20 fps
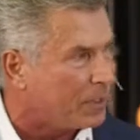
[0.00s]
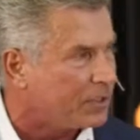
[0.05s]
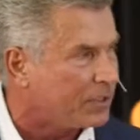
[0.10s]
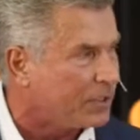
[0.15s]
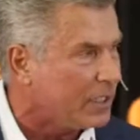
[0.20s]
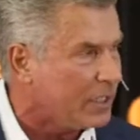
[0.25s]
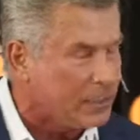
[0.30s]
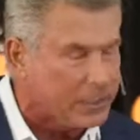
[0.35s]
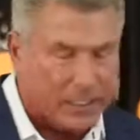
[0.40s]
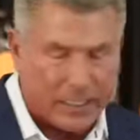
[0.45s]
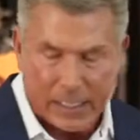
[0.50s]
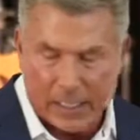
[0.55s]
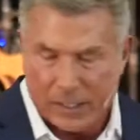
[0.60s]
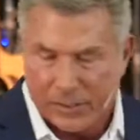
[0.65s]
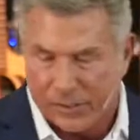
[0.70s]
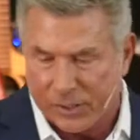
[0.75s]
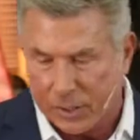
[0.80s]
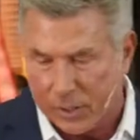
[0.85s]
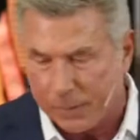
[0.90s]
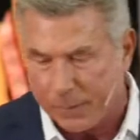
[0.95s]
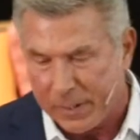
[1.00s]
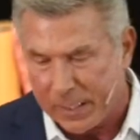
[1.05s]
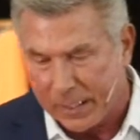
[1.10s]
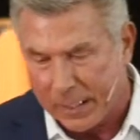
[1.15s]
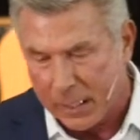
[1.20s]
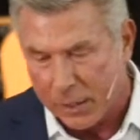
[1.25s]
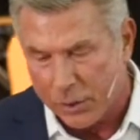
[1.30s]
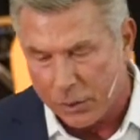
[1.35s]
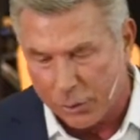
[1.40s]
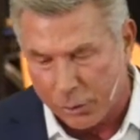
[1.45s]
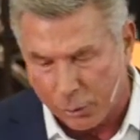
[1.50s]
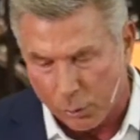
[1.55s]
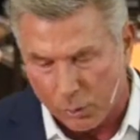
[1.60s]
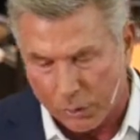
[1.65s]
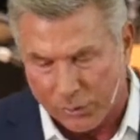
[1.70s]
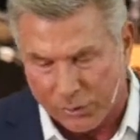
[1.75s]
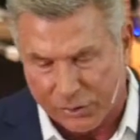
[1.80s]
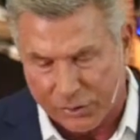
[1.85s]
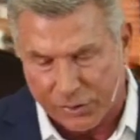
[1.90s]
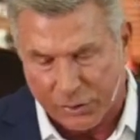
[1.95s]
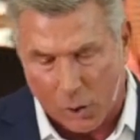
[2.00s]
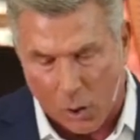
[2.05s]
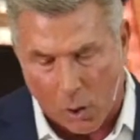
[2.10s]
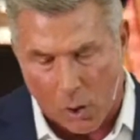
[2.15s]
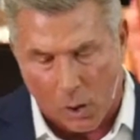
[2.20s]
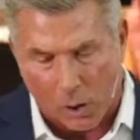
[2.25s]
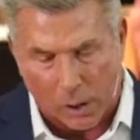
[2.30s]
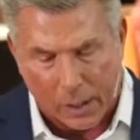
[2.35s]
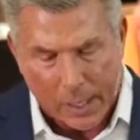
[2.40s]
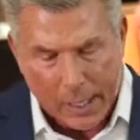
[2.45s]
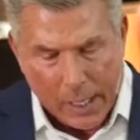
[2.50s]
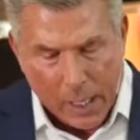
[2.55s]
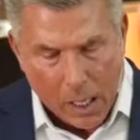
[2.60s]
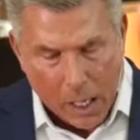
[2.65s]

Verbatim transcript: the CDs and begin to install